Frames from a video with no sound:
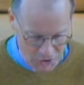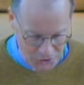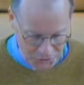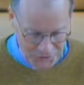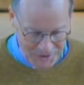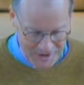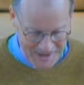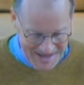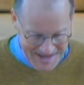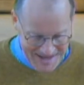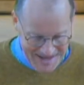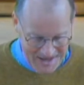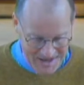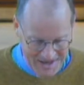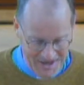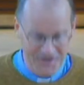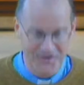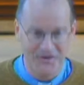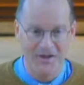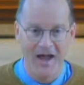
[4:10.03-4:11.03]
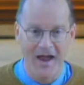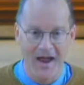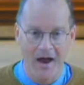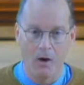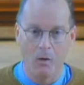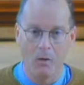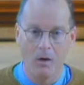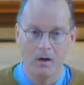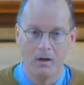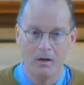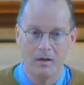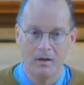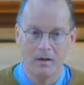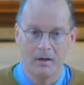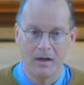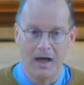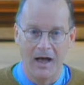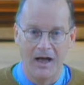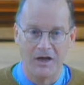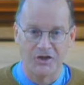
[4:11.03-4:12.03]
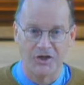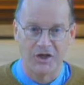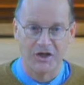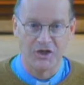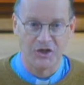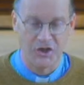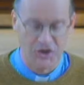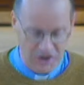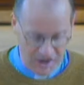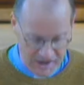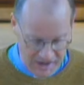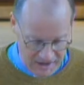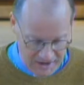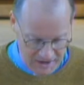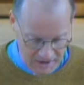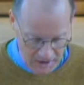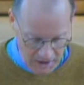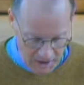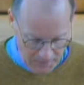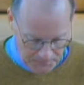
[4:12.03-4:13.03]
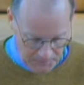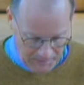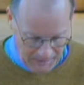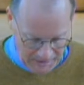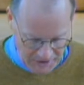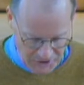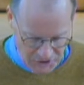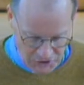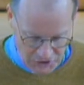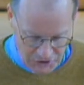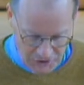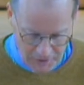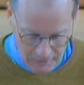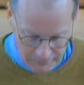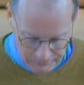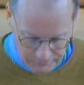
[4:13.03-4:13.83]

on the here and now as they seek a place of